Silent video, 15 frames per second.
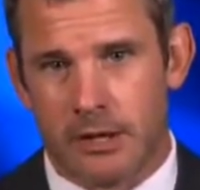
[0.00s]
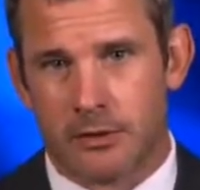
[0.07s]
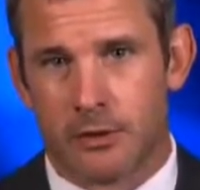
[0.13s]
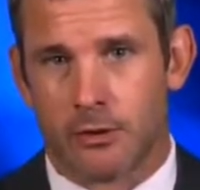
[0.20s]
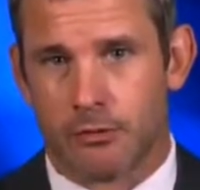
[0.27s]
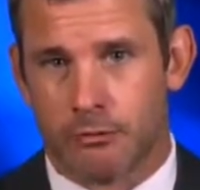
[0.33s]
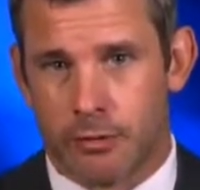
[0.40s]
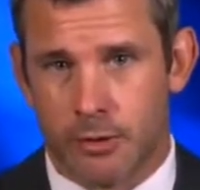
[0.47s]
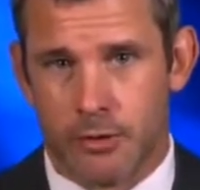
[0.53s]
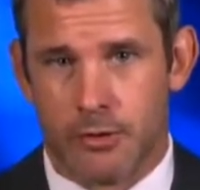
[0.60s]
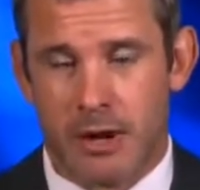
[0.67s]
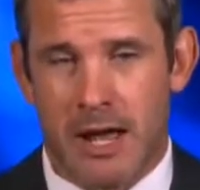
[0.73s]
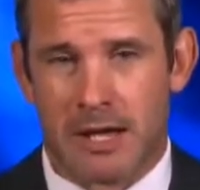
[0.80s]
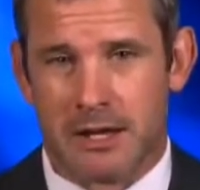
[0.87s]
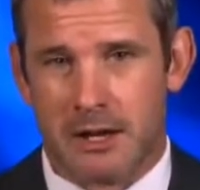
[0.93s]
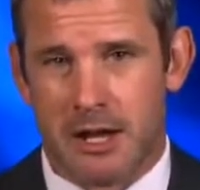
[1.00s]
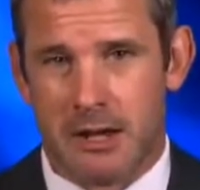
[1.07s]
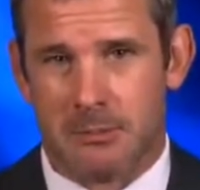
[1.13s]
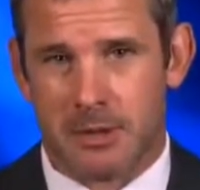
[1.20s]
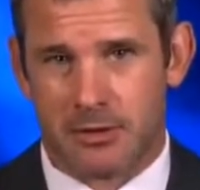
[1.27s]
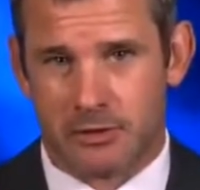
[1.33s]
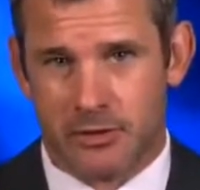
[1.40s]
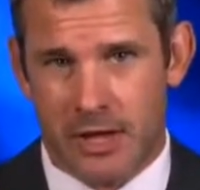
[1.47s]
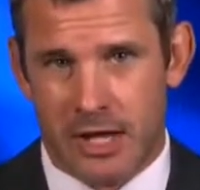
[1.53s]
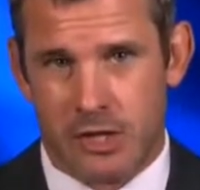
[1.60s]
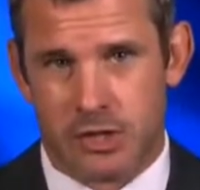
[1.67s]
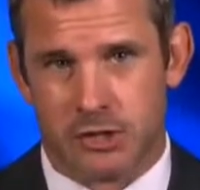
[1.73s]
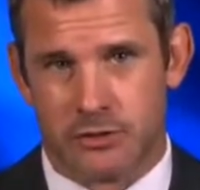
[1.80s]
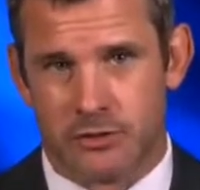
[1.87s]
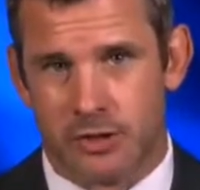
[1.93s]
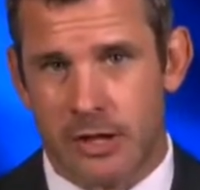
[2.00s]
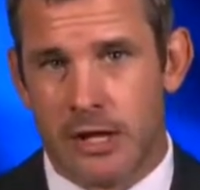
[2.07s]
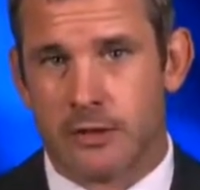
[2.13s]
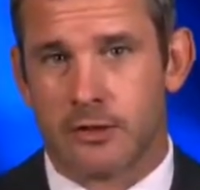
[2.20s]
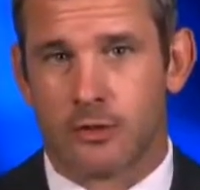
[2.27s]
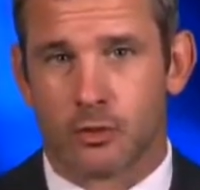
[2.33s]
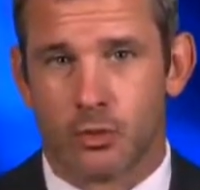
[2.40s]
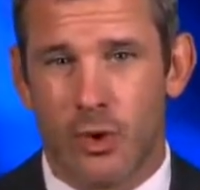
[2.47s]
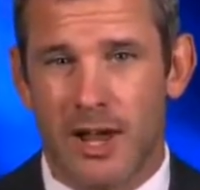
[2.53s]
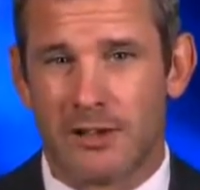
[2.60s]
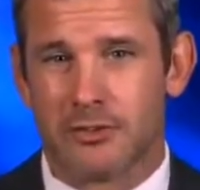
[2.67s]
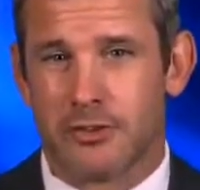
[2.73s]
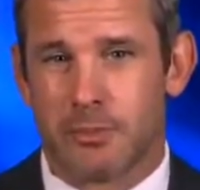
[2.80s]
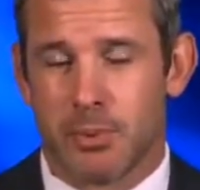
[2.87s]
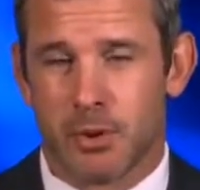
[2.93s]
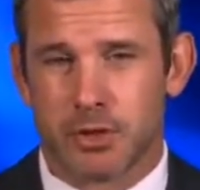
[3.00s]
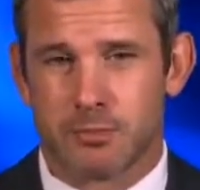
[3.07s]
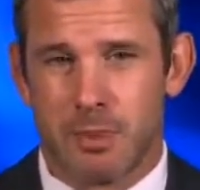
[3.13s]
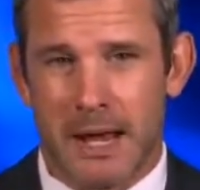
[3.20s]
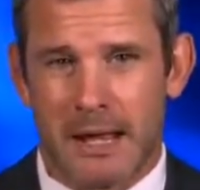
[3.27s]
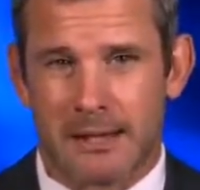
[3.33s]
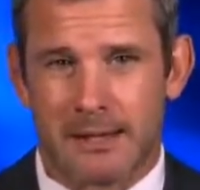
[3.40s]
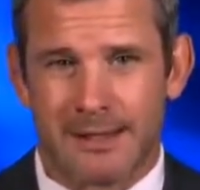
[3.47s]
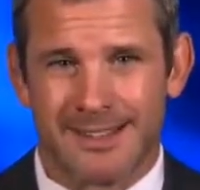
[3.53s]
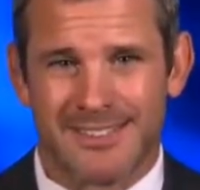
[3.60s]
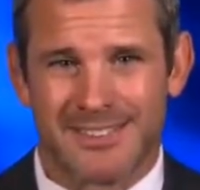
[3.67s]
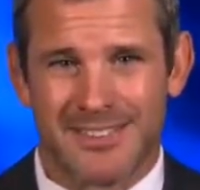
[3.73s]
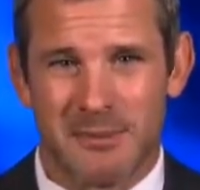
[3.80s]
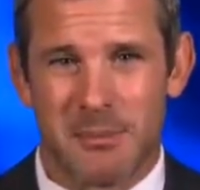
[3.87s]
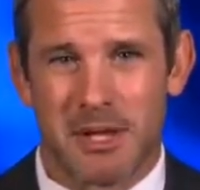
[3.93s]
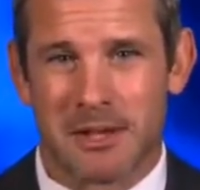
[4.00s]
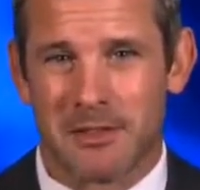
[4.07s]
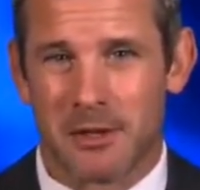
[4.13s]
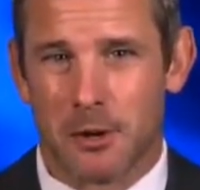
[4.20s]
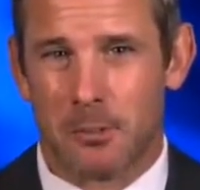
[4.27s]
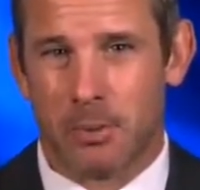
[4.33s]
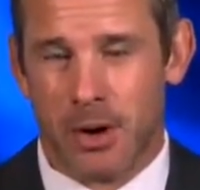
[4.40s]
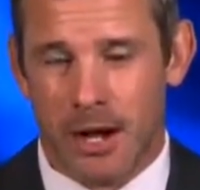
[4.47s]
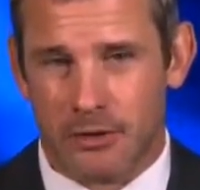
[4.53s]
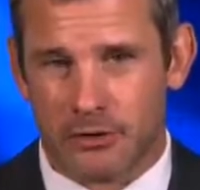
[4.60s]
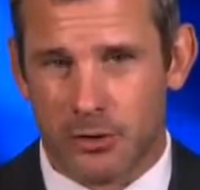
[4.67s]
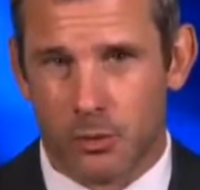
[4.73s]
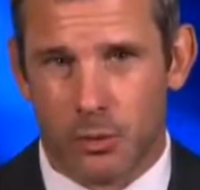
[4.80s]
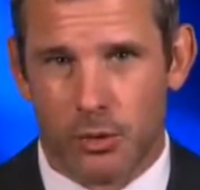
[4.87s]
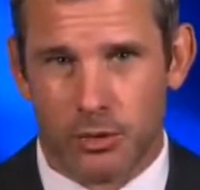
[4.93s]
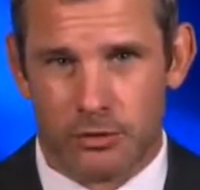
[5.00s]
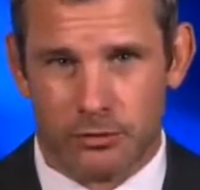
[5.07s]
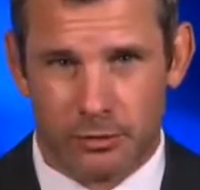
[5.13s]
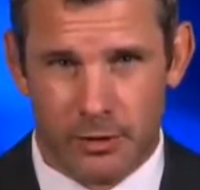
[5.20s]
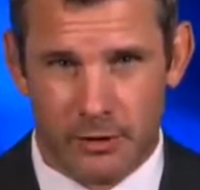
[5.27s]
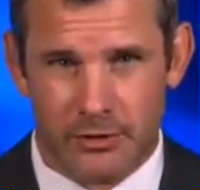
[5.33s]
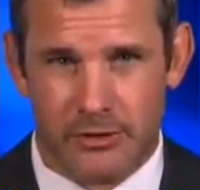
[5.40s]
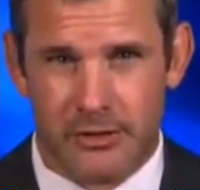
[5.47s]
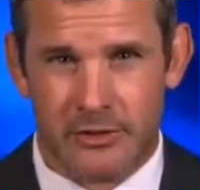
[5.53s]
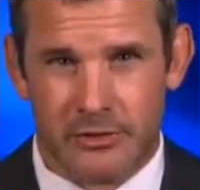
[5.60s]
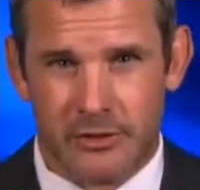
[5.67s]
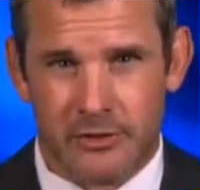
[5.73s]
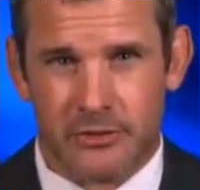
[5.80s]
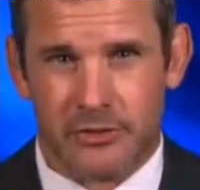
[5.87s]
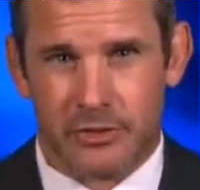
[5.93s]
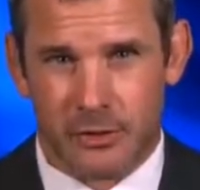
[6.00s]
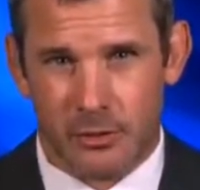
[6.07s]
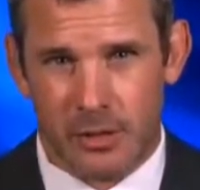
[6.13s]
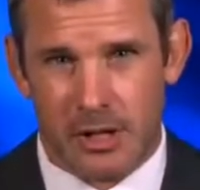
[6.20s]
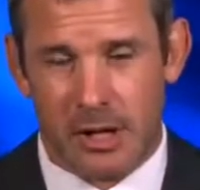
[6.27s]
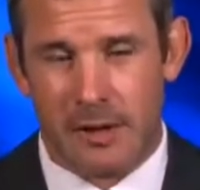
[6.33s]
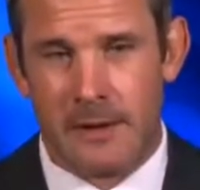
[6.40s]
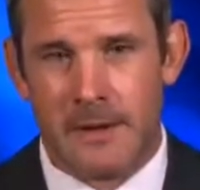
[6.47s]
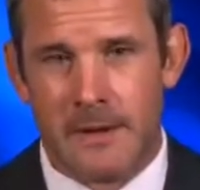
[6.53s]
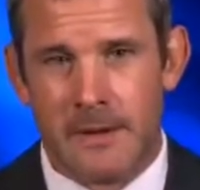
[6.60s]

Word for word: There are further economic sanctions. There's ways to push back against them in their proxy wars, for instance, in Syria.